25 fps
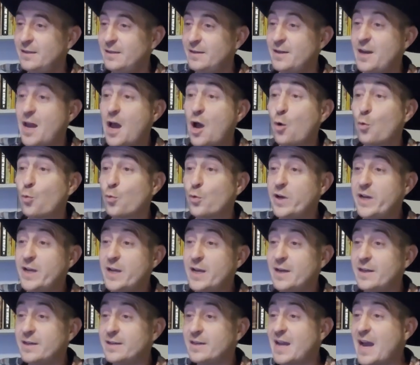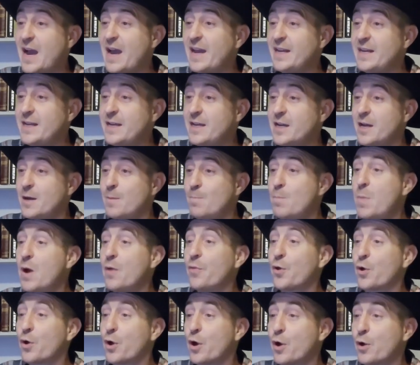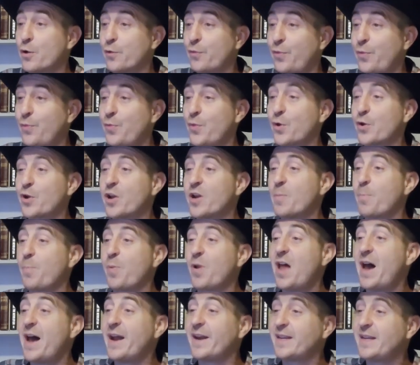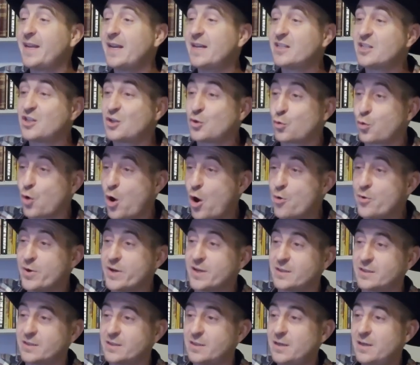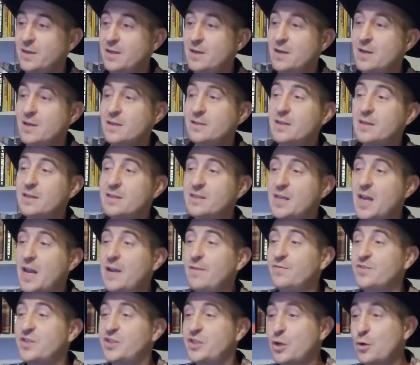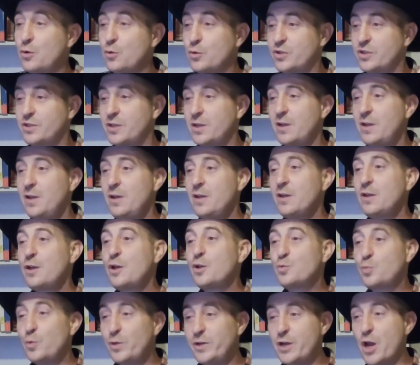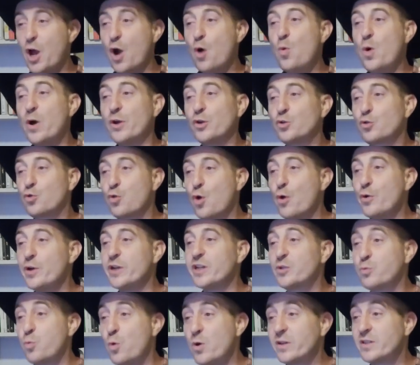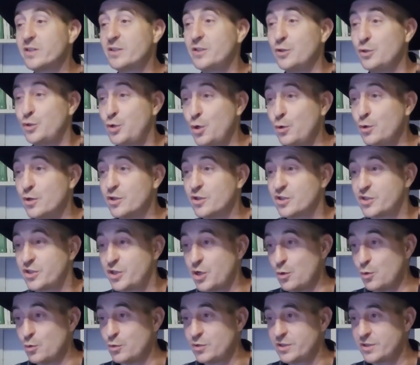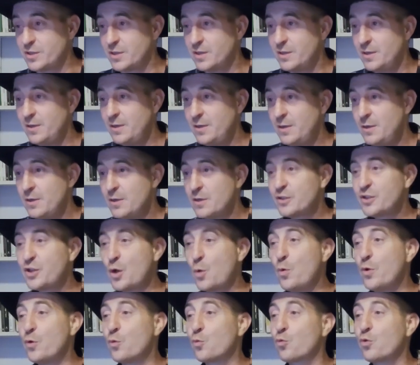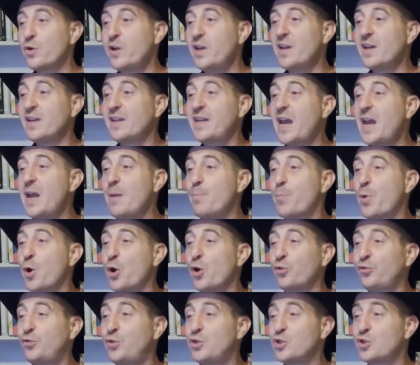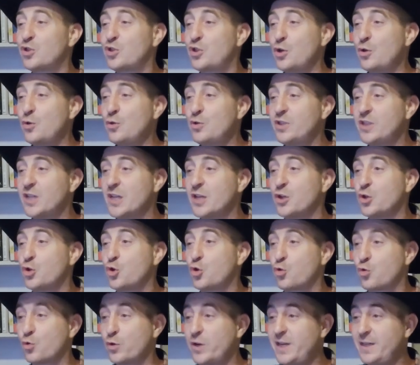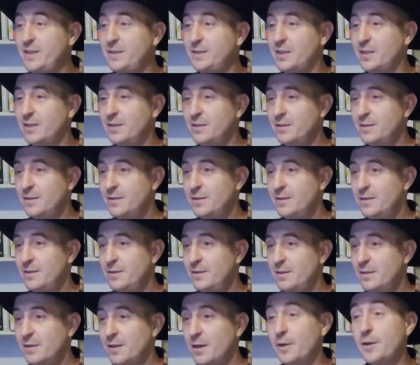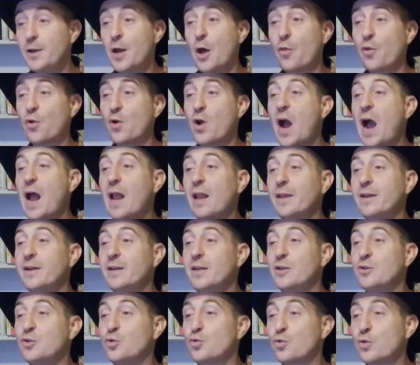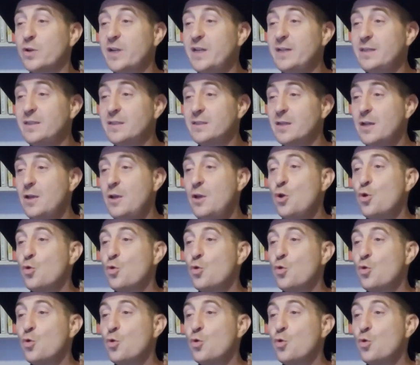Now, Rhea and Gaia, Mother Earth, they're going to plot against Cronus to save Zeus. Because we know what Cronus wants to do to Zeus. So when Rhea gave birth to Zeus in Crete, another island in Greece,